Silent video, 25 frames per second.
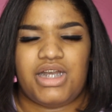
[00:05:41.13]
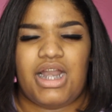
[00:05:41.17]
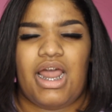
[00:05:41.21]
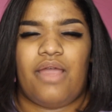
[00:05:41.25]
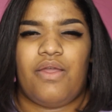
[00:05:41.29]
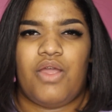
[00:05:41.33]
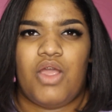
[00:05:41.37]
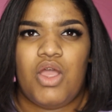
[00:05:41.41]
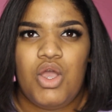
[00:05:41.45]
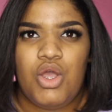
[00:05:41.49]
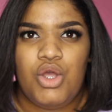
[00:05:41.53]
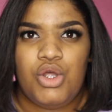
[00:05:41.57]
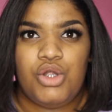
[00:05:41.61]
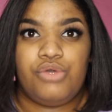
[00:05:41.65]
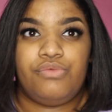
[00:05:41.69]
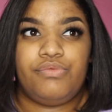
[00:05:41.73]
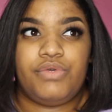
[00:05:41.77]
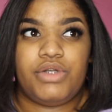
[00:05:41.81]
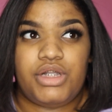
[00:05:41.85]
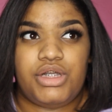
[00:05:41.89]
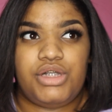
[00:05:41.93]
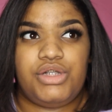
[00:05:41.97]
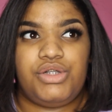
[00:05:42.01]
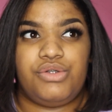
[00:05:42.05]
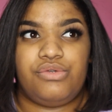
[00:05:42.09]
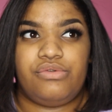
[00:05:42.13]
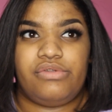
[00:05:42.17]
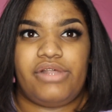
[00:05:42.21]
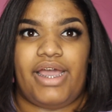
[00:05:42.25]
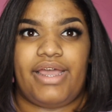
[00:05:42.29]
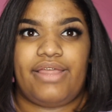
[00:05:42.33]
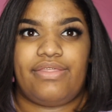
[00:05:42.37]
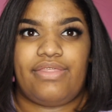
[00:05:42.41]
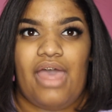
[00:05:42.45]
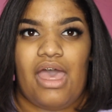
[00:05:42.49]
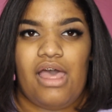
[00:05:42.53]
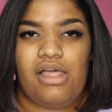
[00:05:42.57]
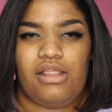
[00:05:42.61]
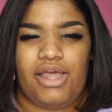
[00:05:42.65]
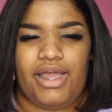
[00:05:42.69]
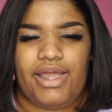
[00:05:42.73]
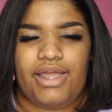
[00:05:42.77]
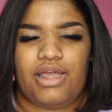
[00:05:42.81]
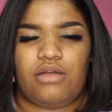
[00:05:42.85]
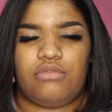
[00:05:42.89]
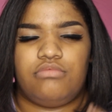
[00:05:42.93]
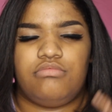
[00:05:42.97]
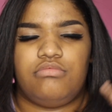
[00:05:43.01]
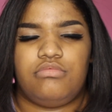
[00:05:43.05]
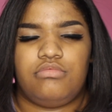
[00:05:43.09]
and I really do like that
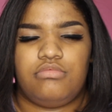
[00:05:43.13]
like